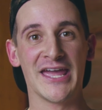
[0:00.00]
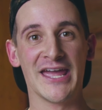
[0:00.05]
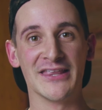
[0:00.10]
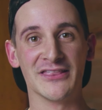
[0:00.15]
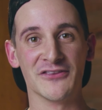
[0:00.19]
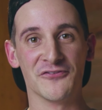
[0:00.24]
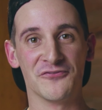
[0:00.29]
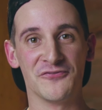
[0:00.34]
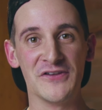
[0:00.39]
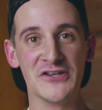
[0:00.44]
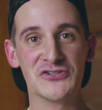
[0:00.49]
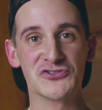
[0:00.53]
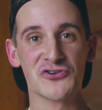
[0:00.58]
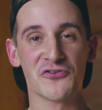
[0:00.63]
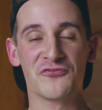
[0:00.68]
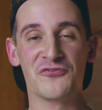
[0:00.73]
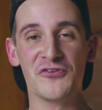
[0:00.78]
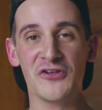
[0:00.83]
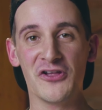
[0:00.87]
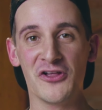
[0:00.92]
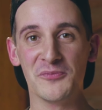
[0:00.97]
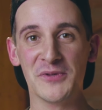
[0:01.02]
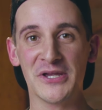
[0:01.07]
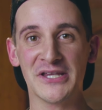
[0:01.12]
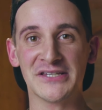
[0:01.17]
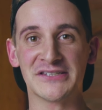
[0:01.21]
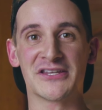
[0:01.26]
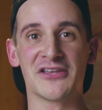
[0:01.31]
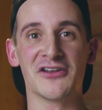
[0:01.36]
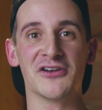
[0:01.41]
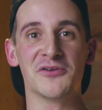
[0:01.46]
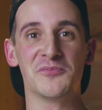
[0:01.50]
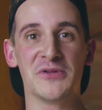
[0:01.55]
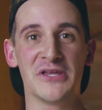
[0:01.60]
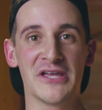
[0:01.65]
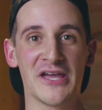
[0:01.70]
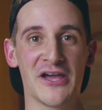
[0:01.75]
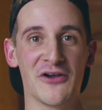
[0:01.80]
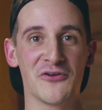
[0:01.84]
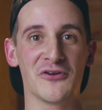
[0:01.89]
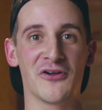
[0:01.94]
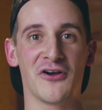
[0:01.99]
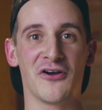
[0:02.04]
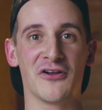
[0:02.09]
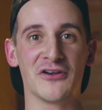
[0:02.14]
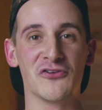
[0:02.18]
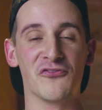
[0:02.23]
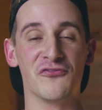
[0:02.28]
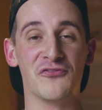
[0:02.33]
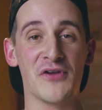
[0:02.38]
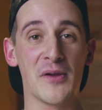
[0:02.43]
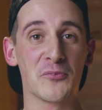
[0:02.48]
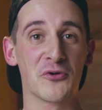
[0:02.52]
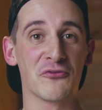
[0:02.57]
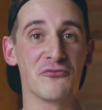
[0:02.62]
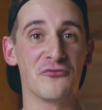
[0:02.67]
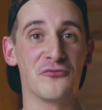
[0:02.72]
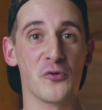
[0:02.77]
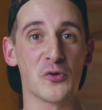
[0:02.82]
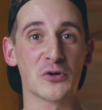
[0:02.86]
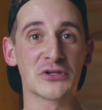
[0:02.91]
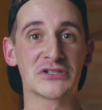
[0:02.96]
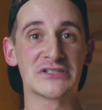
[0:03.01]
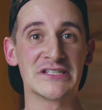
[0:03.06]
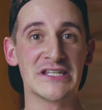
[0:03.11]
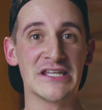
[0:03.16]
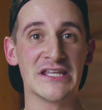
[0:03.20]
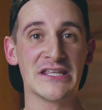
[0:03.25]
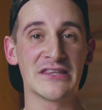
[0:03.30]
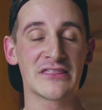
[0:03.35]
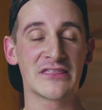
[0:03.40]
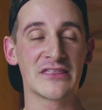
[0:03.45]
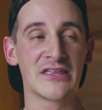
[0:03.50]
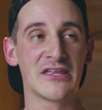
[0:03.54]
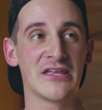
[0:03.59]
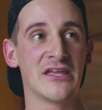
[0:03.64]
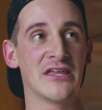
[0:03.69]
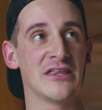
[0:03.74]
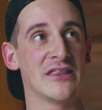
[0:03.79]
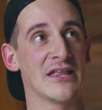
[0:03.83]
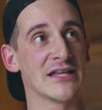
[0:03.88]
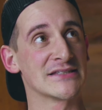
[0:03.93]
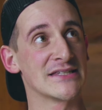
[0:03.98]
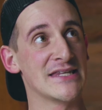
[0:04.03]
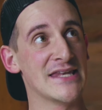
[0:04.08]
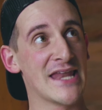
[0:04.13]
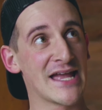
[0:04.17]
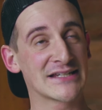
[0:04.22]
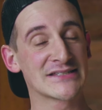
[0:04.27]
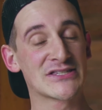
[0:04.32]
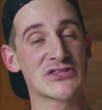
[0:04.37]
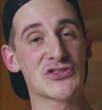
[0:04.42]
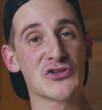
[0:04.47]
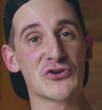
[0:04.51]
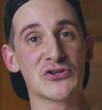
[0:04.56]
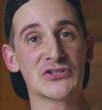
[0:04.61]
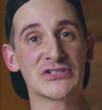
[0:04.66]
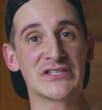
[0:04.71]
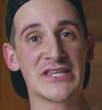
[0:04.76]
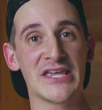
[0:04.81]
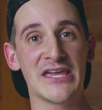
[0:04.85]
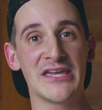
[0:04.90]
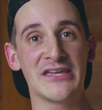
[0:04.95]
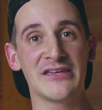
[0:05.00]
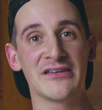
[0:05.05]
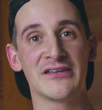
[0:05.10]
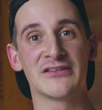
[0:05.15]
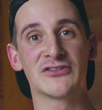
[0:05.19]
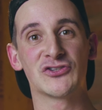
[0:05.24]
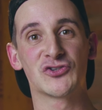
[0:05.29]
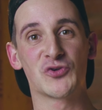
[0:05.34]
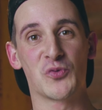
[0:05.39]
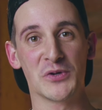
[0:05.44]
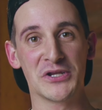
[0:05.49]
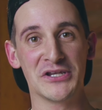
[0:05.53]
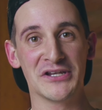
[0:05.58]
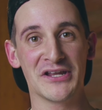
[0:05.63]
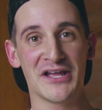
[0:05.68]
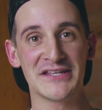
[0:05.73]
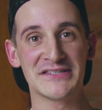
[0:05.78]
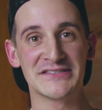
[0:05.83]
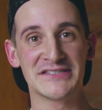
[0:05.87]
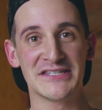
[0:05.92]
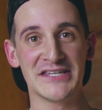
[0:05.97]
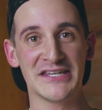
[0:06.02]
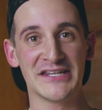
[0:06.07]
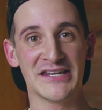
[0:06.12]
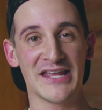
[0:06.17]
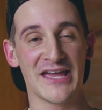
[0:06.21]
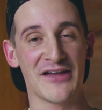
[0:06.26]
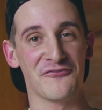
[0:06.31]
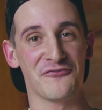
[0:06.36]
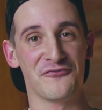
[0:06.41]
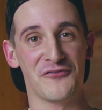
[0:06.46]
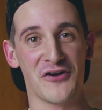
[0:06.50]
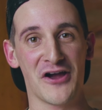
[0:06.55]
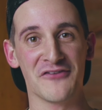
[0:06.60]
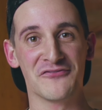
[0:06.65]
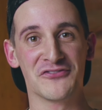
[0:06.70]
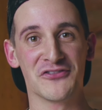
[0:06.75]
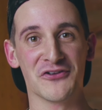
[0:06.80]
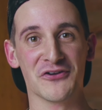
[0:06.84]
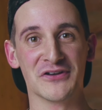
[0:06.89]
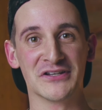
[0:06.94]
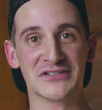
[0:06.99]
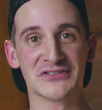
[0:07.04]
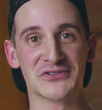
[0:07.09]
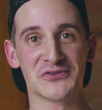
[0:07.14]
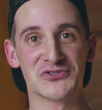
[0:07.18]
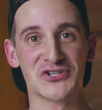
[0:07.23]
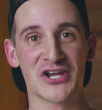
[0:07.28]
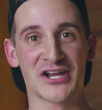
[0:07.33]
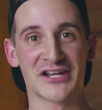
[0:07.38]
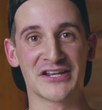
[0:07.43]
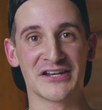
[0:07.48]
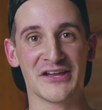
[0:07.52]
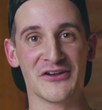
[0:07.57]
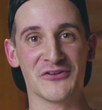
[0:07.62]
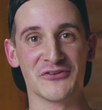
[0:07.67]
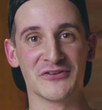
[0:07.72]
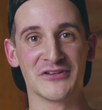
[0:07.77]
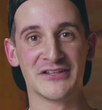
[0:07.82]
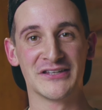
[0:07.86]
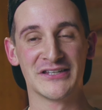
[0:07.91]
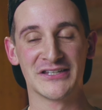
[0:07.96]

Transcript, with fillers: And the feature film is going to be out on November fourteenth. That's next Thursday, twenty nineteen at five thirty. So check it out.